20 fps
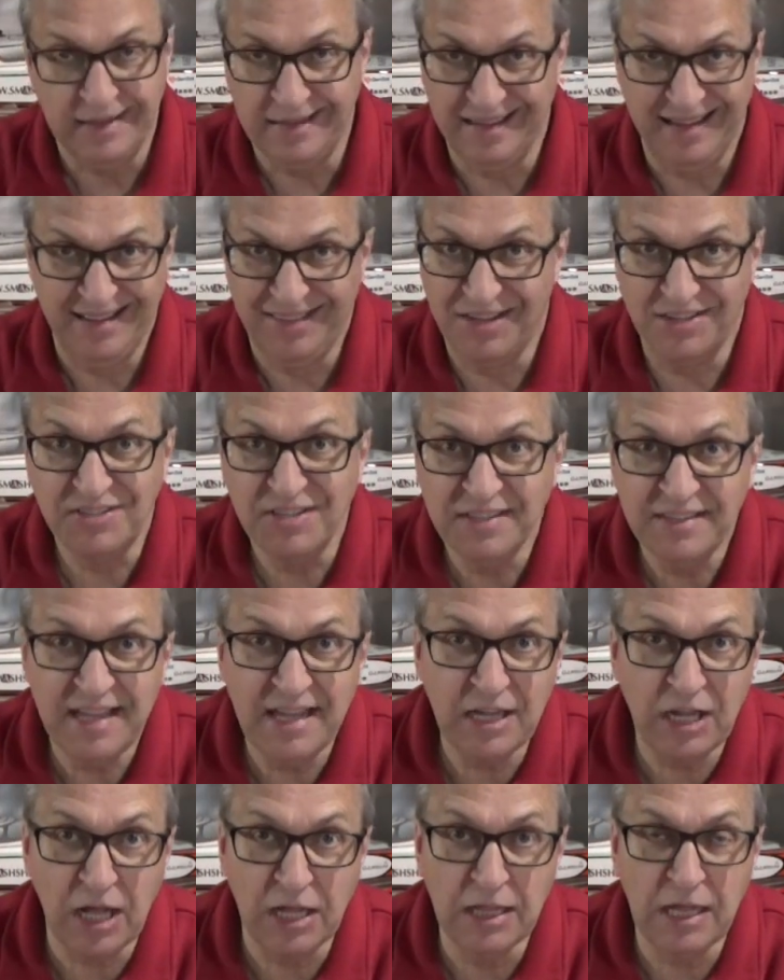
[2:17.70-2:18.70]
It doesn't
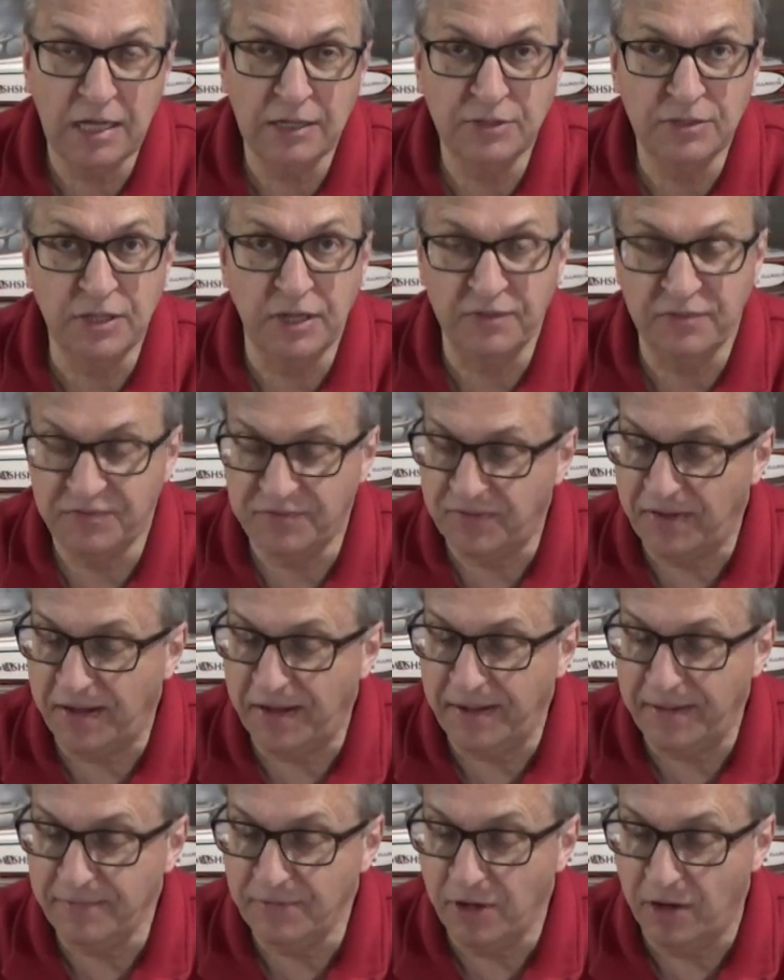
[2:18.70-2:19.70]
take a lot
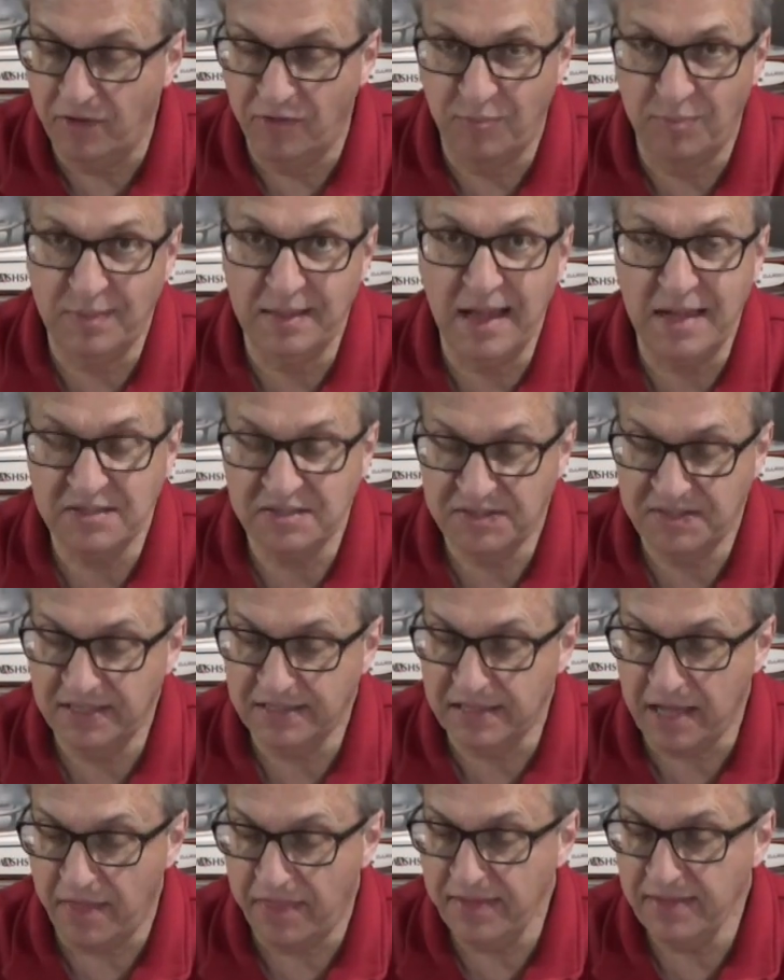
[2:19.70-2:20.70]
of
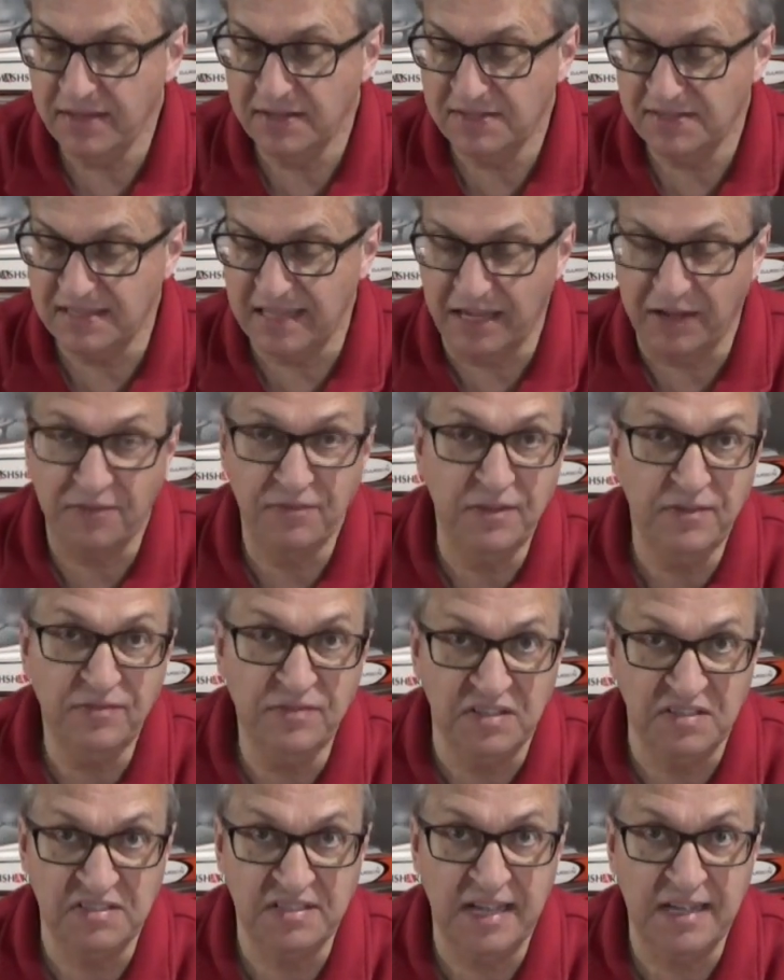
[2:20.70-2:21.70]
plastic. I think this is like
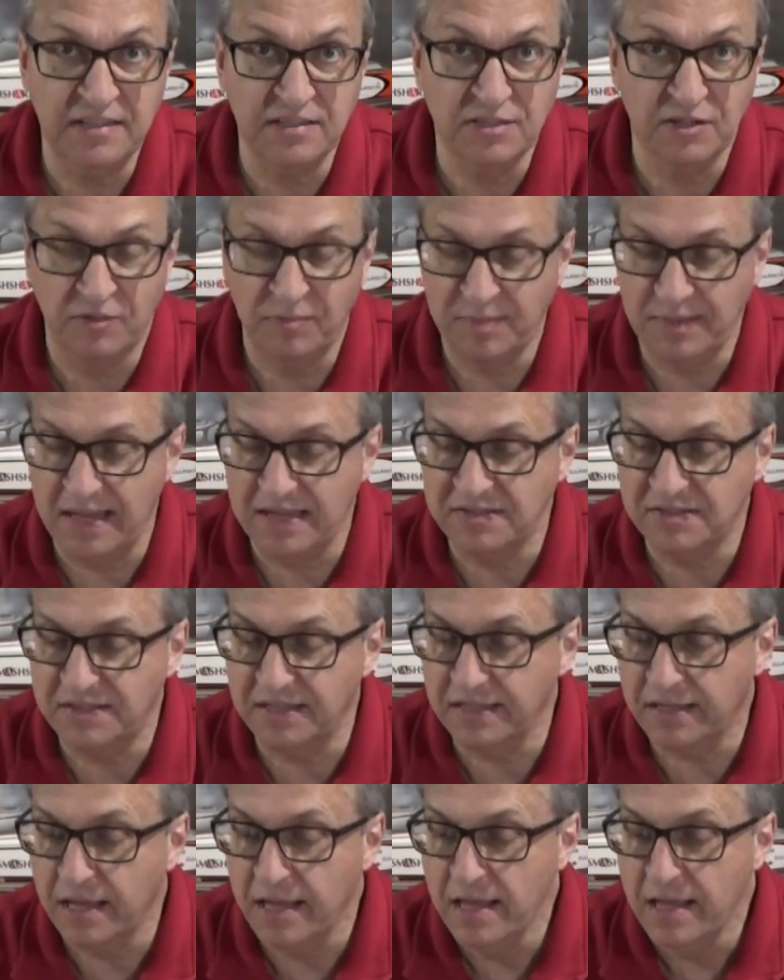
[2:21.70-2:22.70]
50 cents of
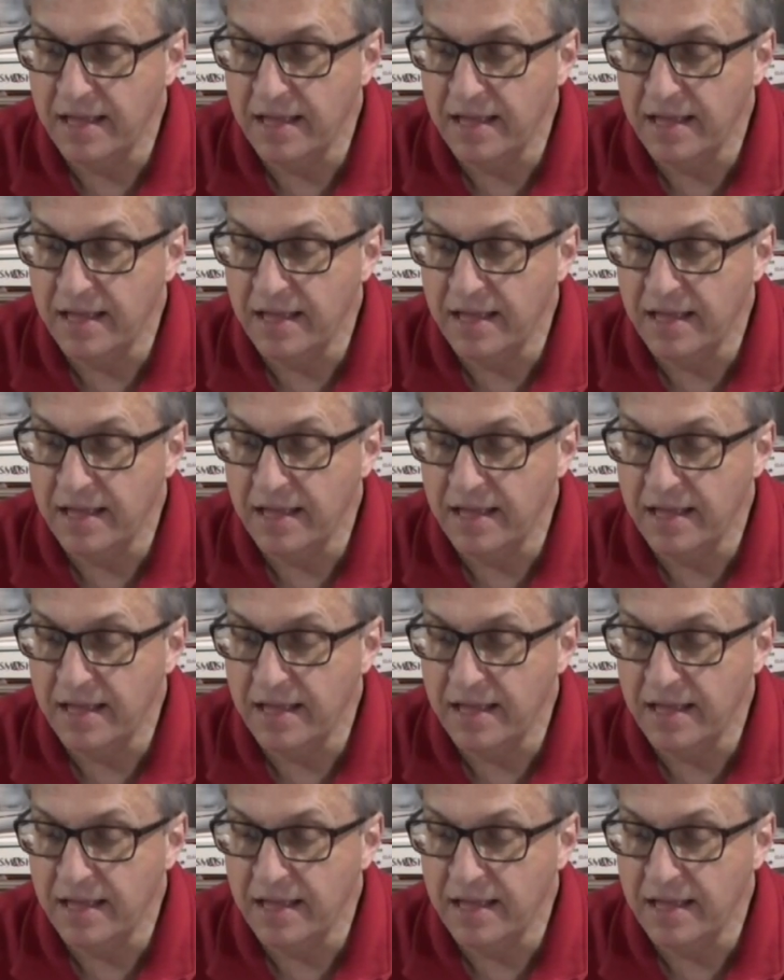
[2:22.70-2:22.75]
plastic.